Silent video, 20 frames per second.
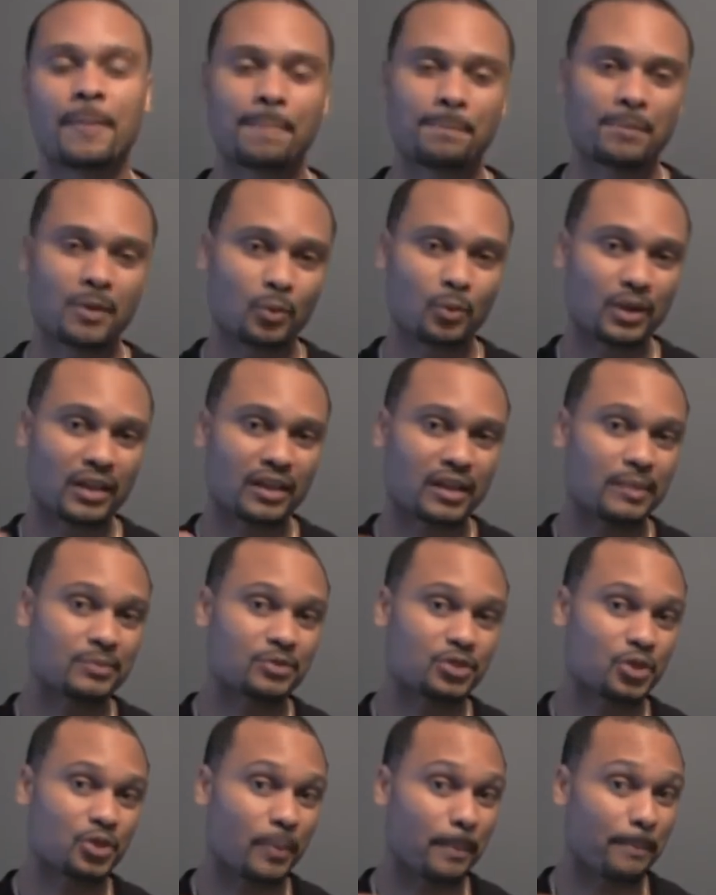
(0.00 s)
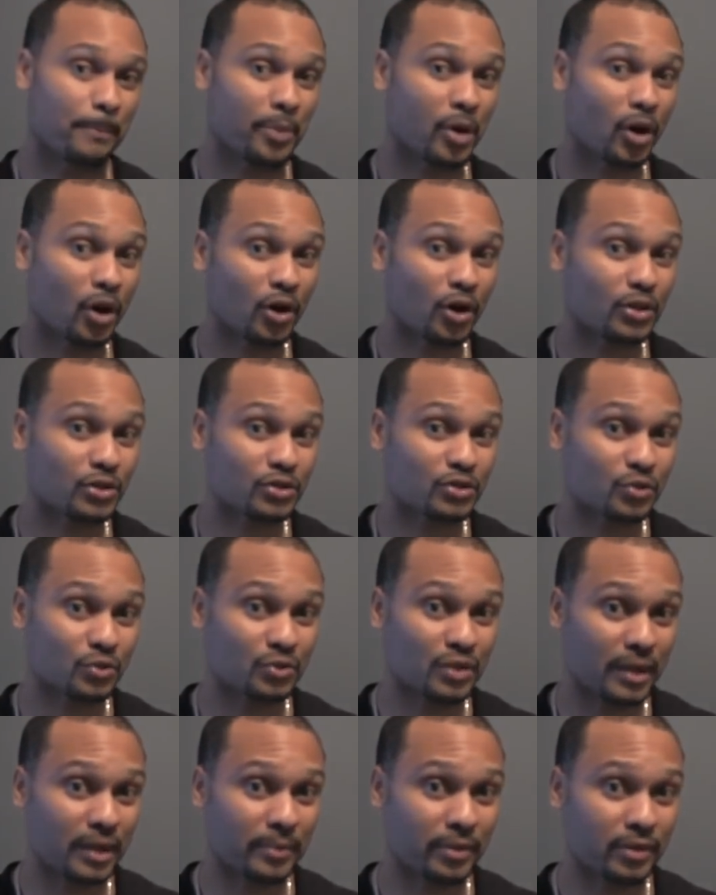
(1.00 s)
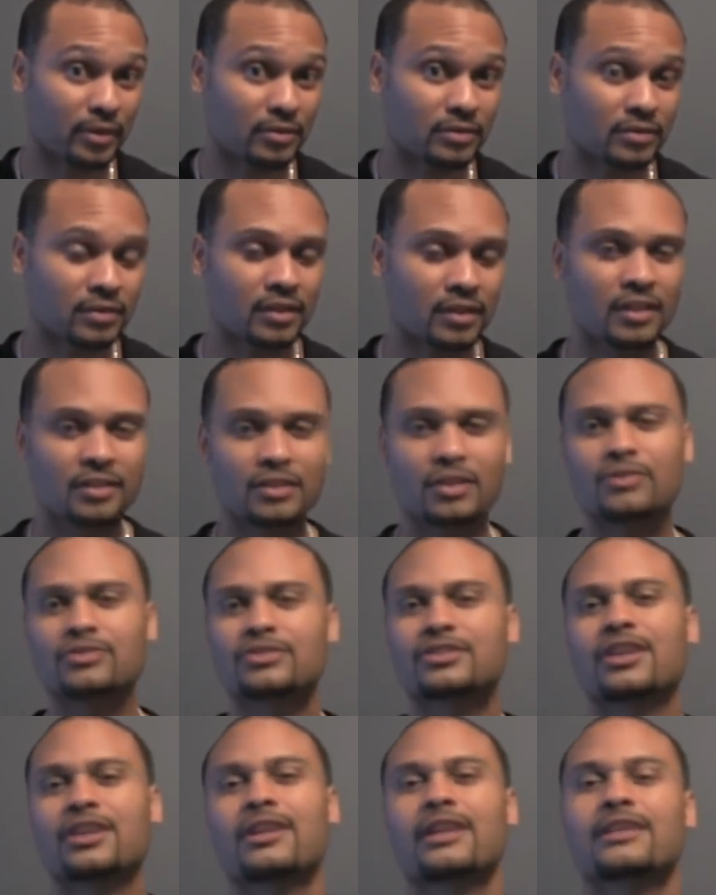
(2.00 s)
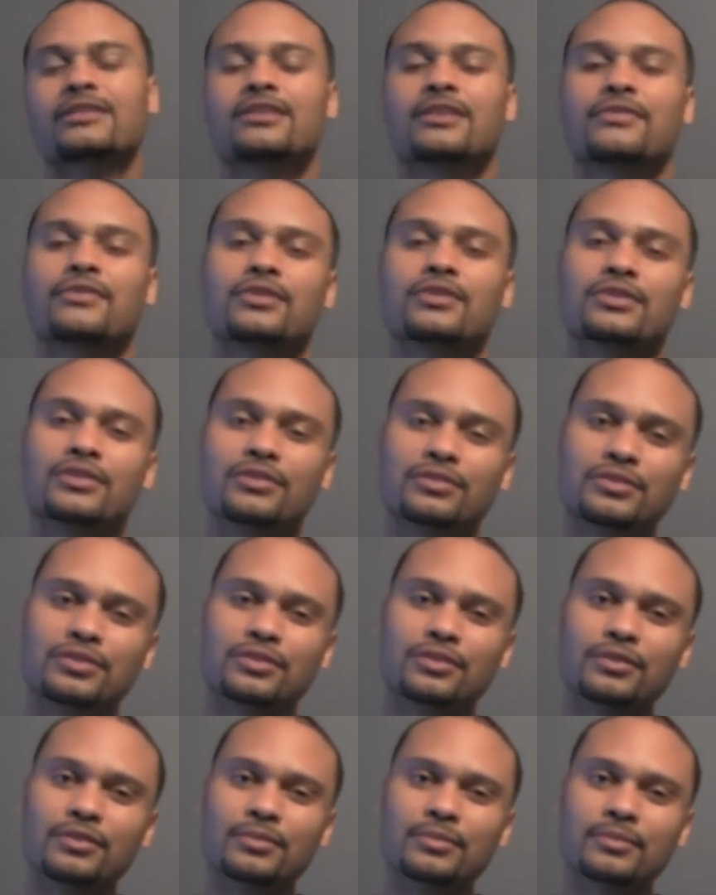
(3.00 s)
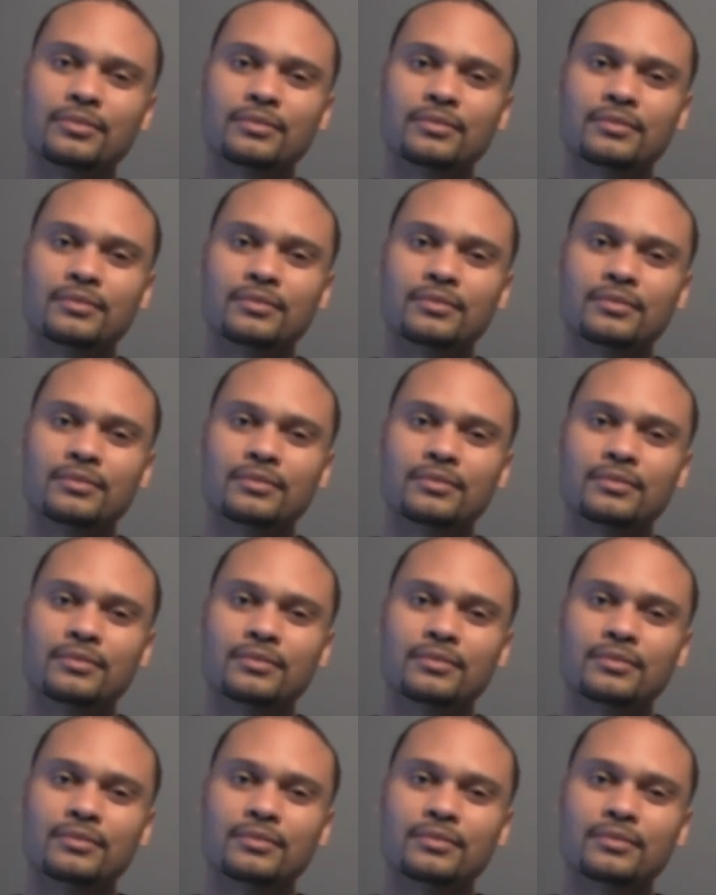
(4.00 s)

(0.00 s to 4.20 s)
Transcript: But when it comes to your personal numbers, don't share that stuff on YouTube.